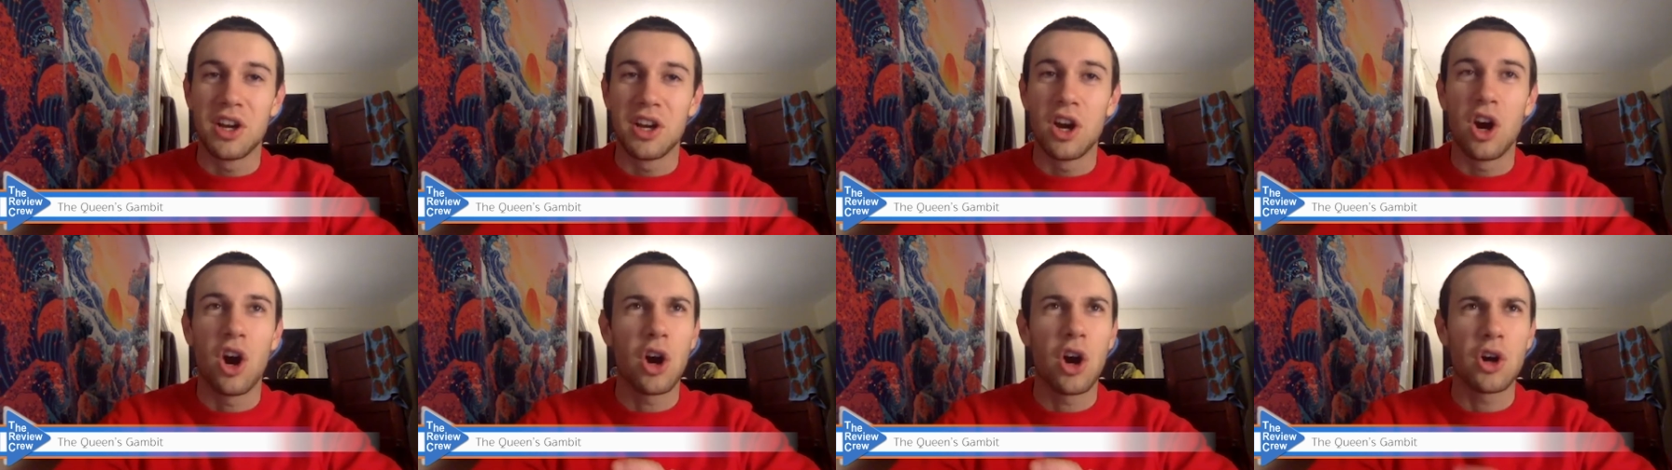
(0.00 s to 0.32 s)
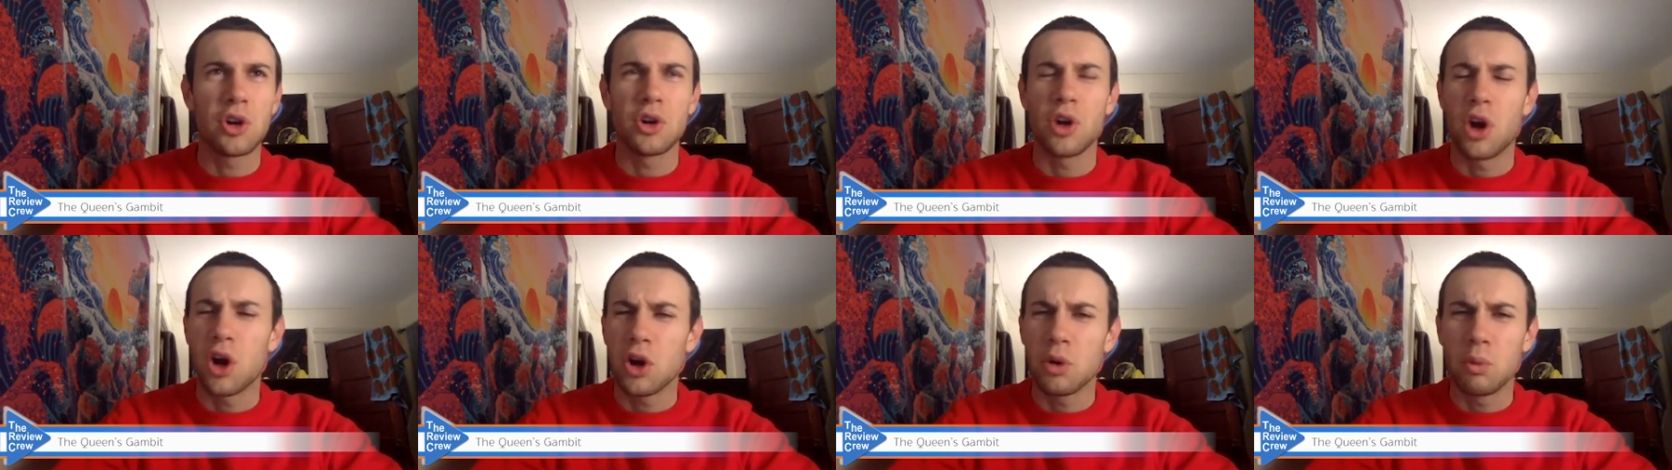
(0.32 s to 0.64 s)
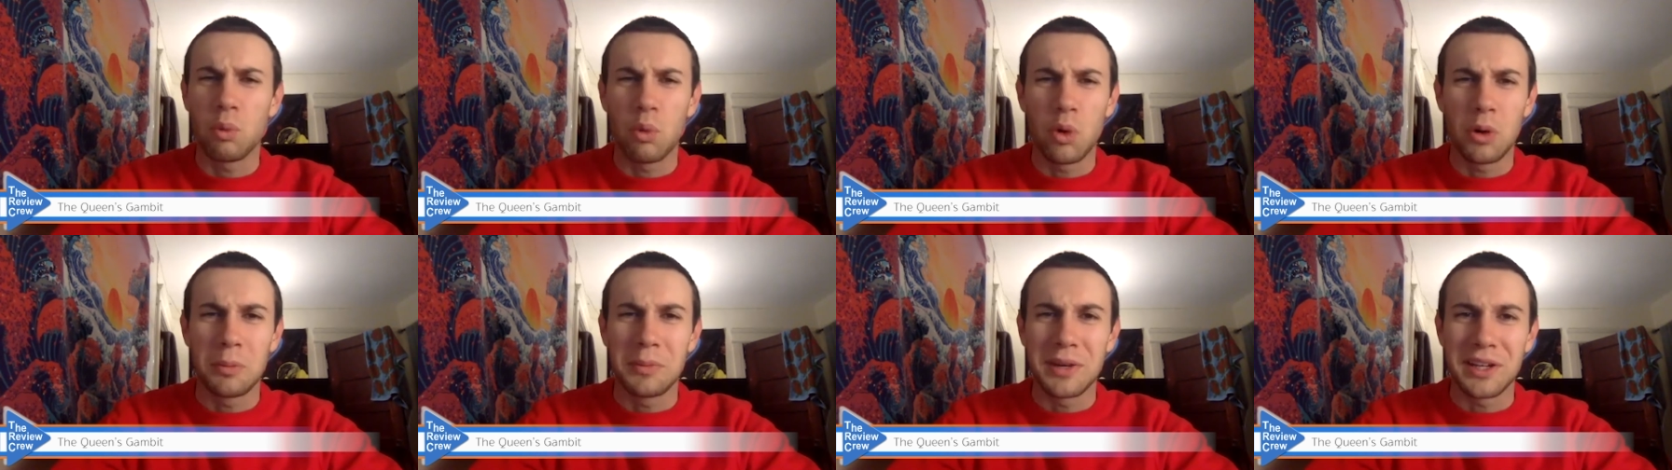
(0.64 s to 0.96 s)
heart
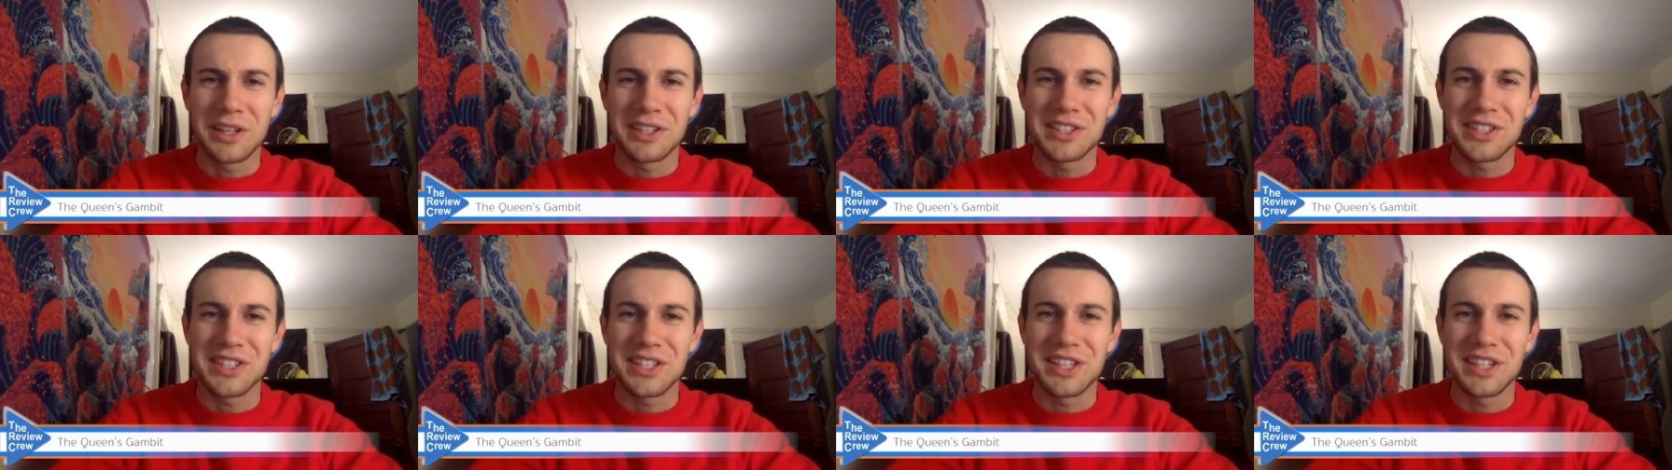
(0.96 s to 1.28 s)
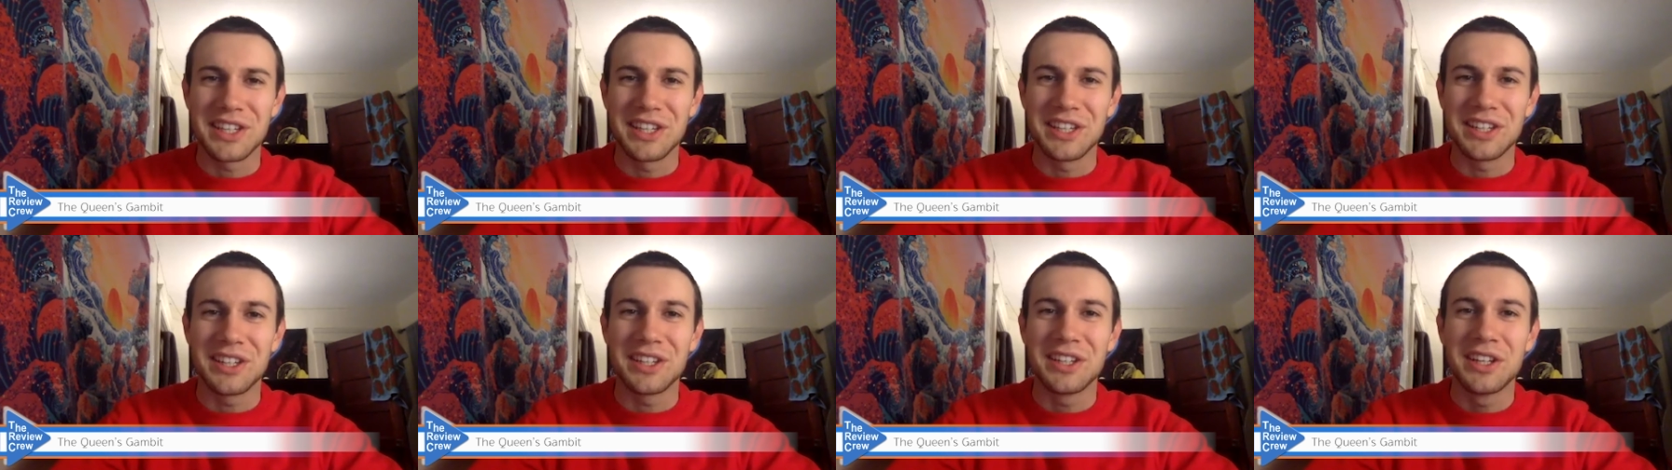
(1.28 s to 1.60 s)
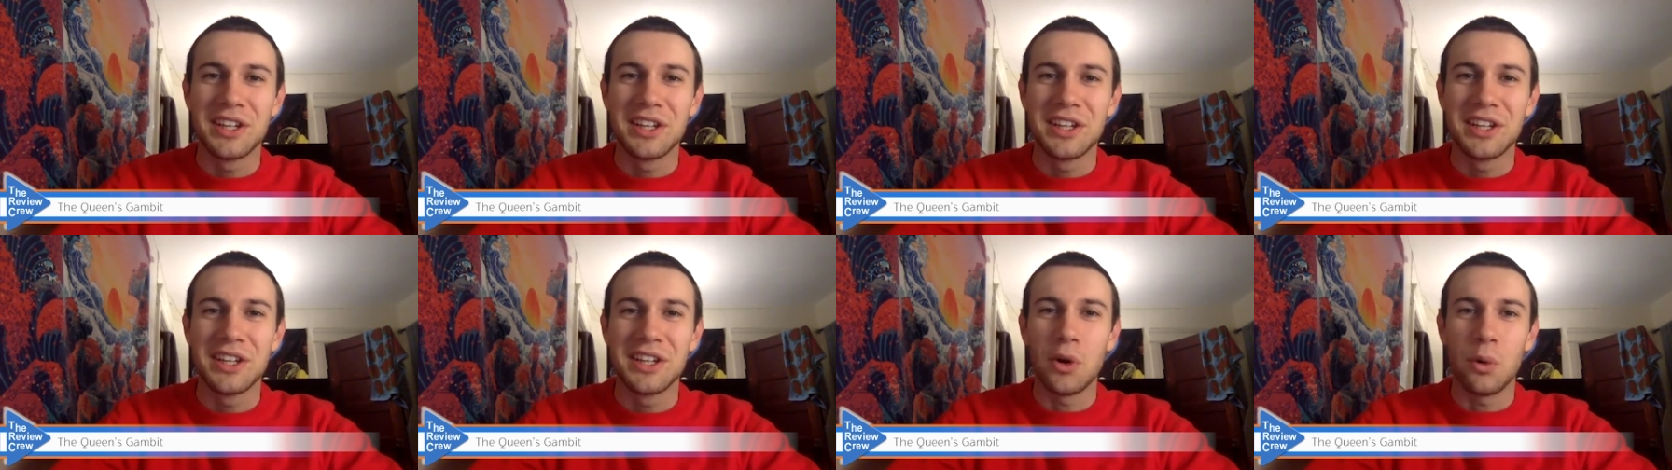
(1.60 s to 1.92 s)
heartwarming scene
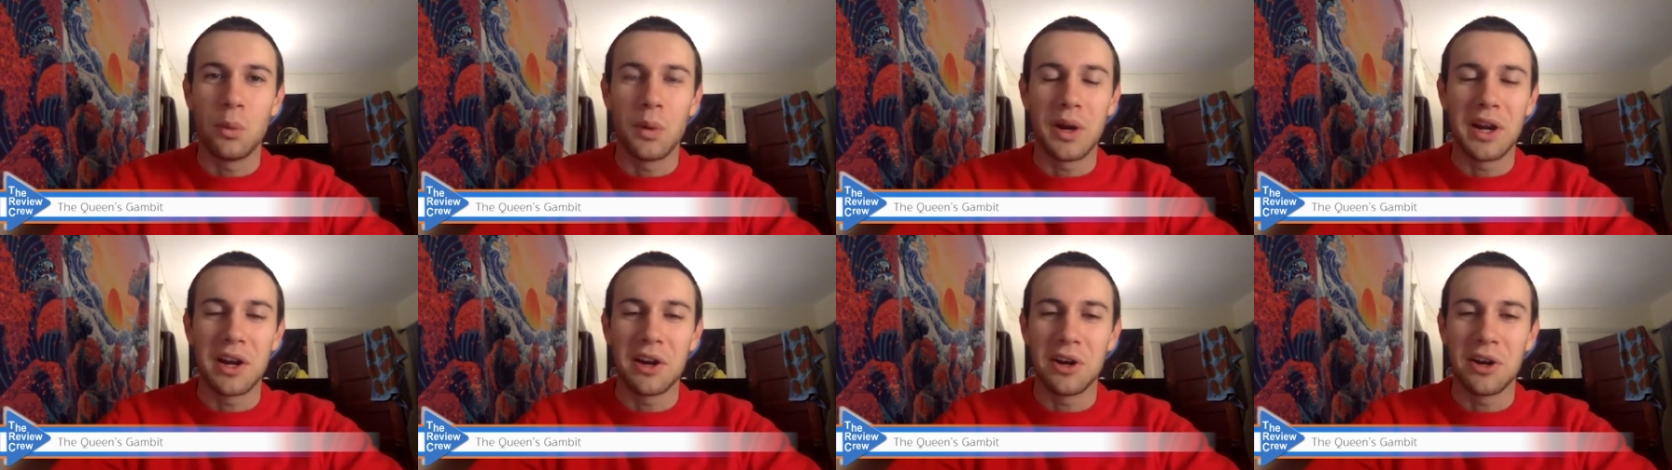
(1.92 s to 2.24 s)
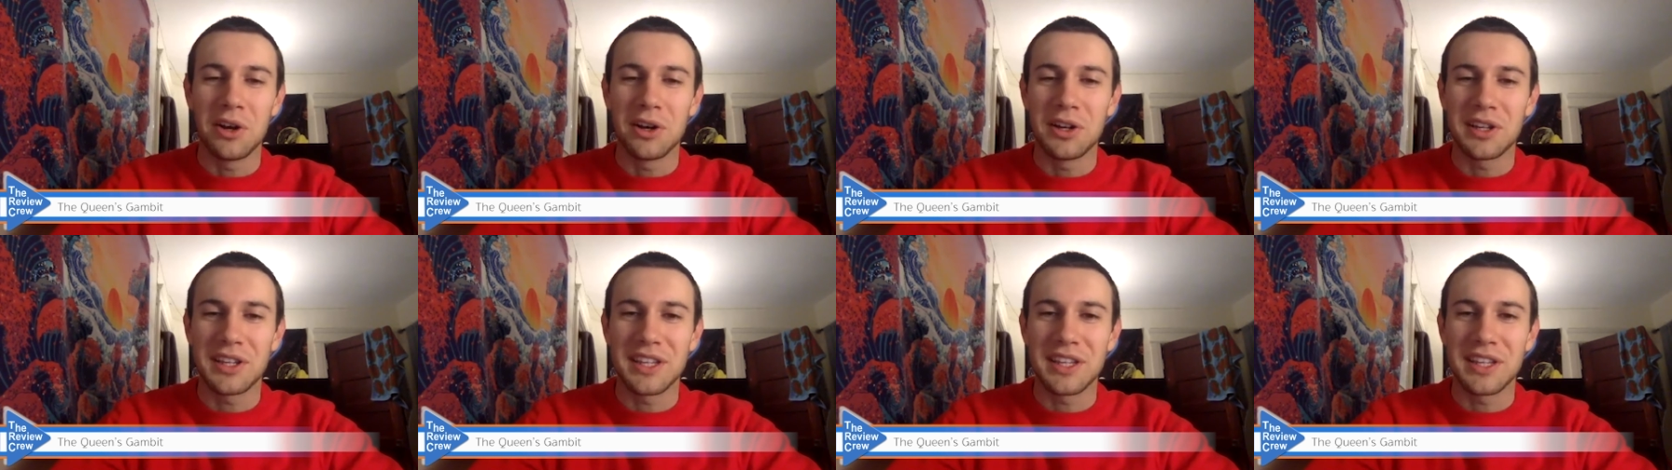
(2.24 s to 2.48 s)
where